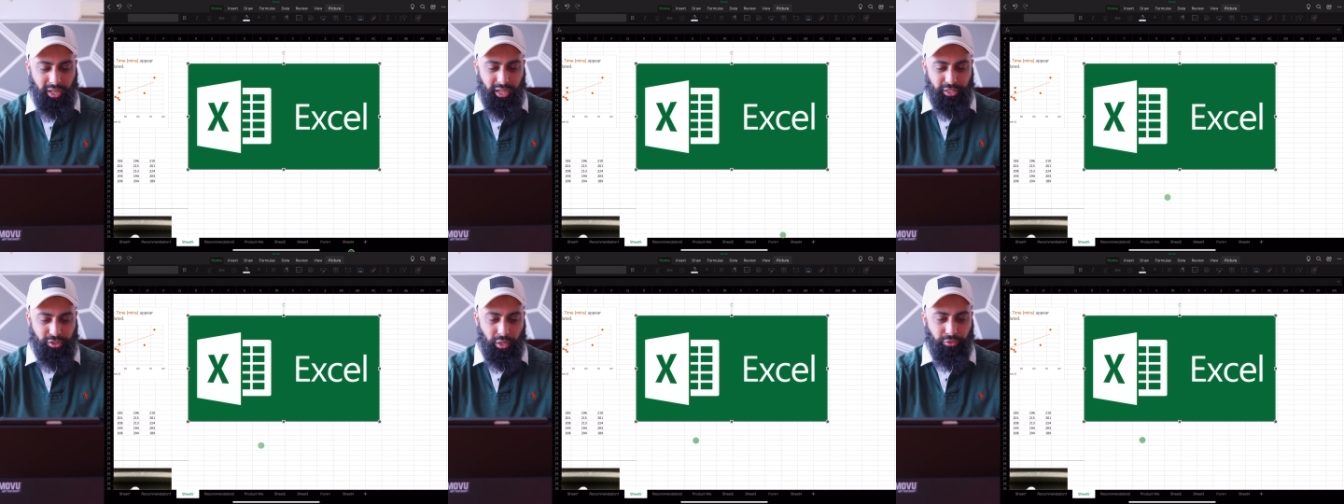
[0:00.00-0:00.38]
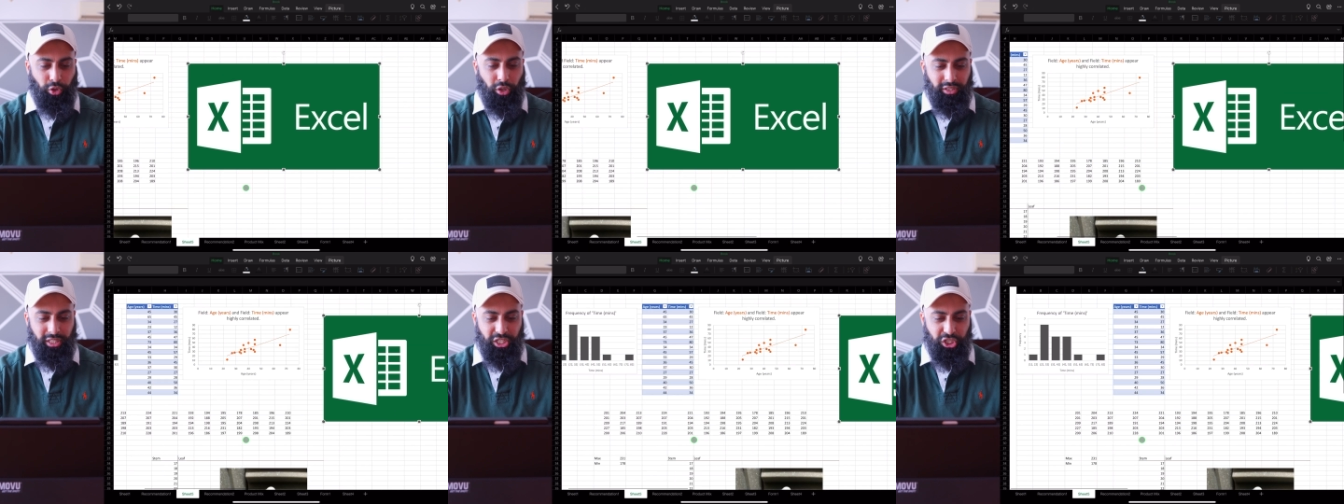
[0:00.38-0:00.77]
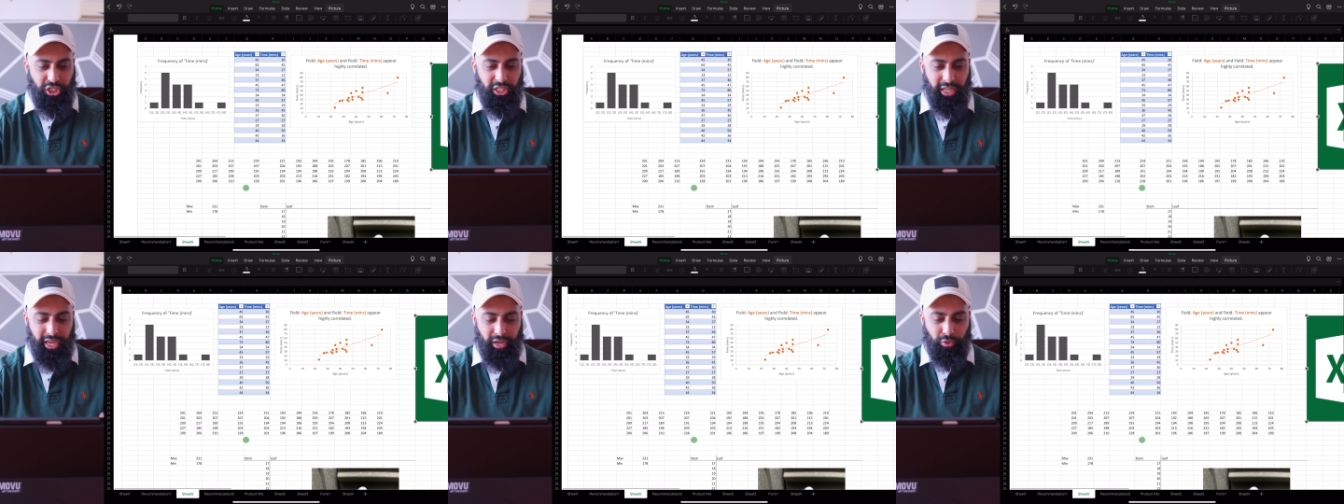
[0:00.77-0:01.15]
And so I've got this
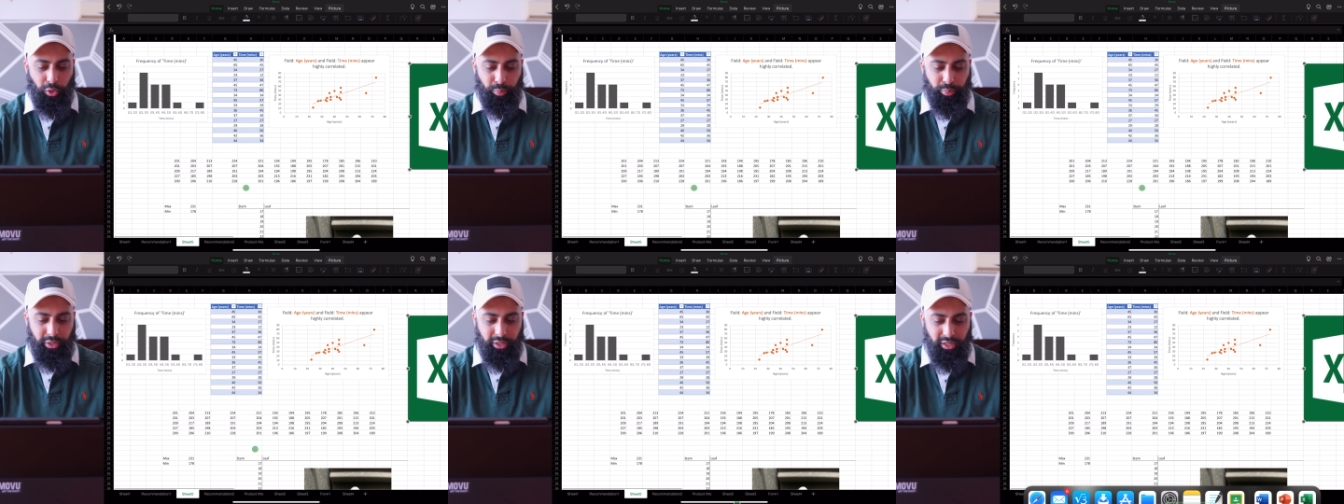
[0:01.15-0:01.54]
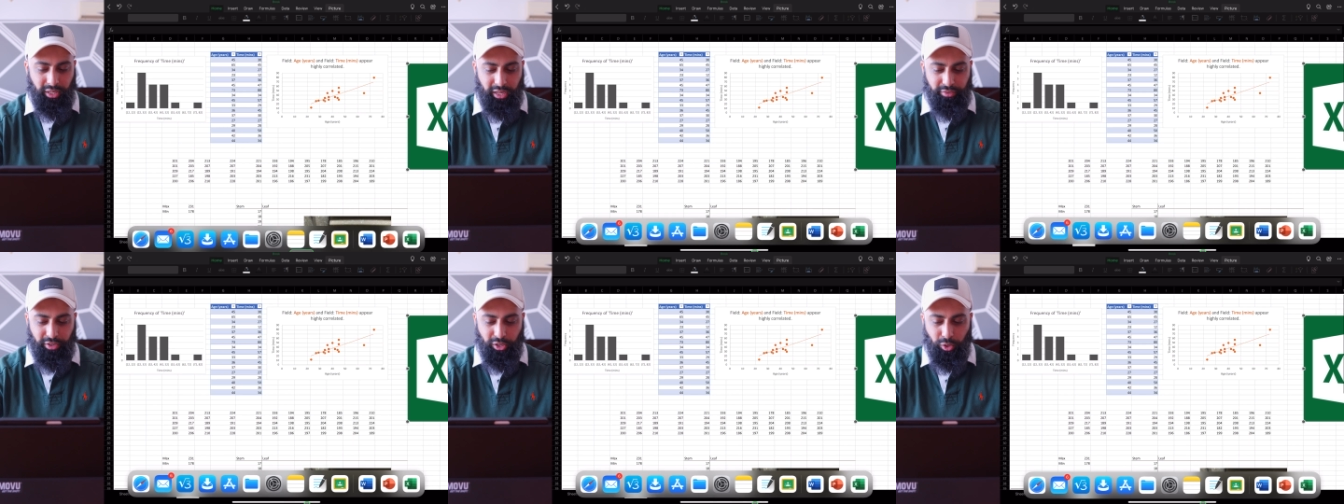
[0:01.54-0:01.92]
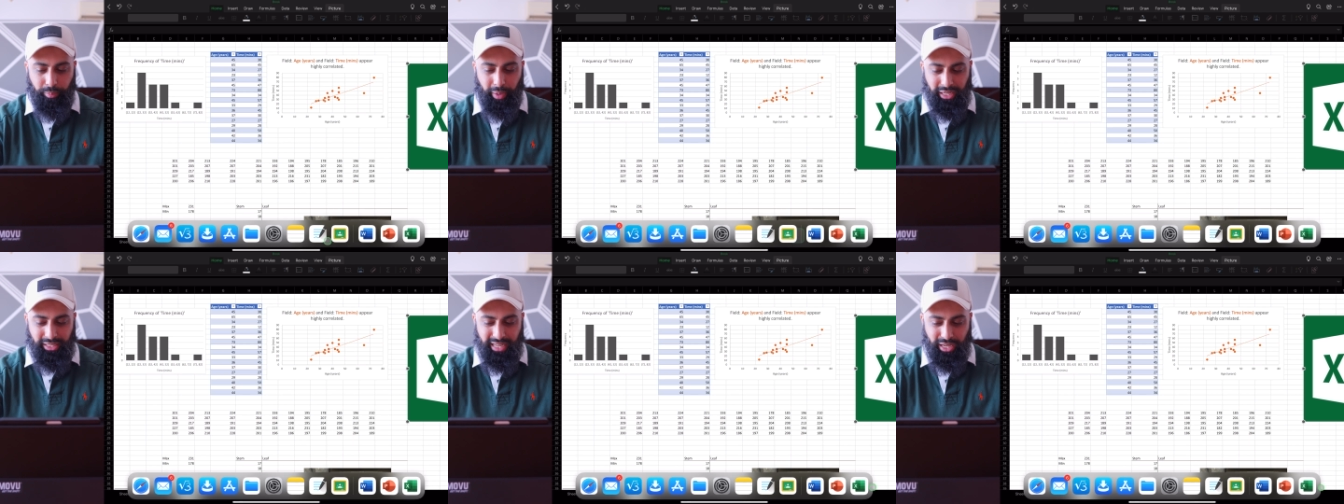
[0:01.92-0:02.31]
sheet here open. If I go
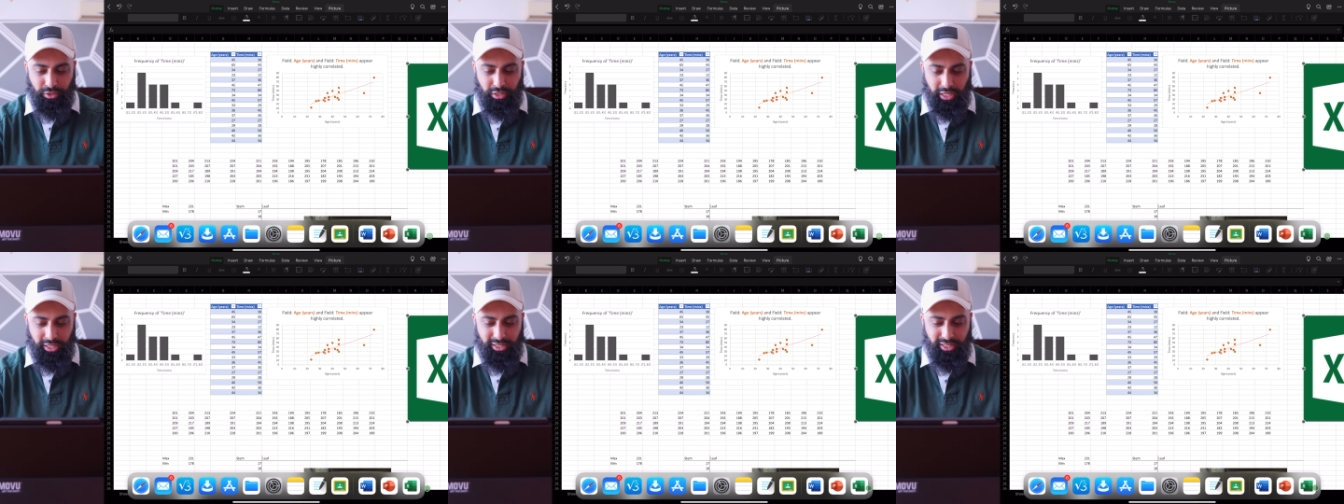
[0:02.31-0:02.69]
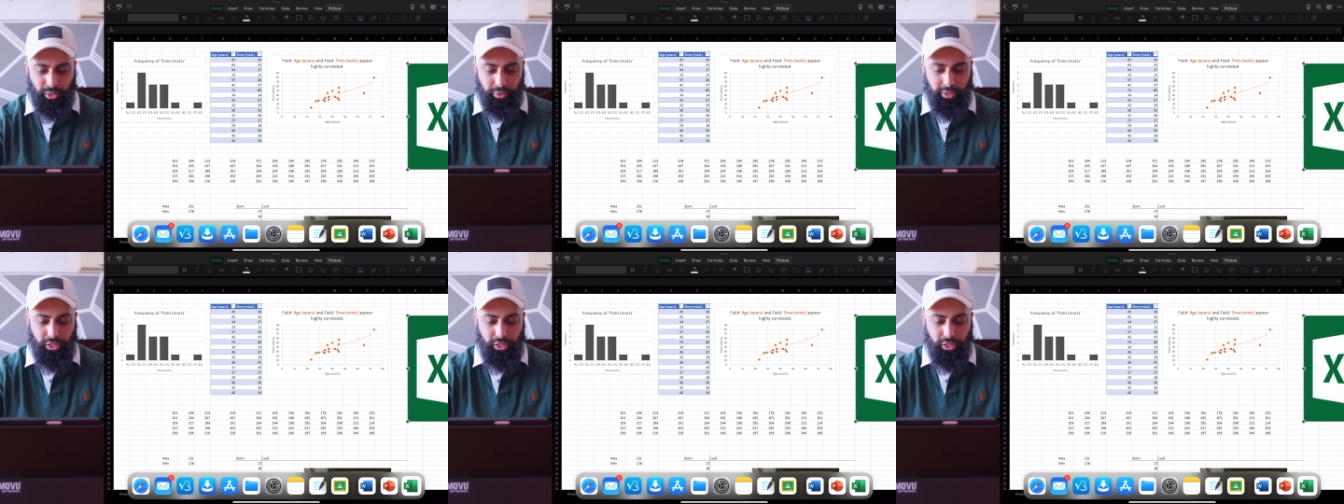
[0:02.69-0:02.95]
back down to Excel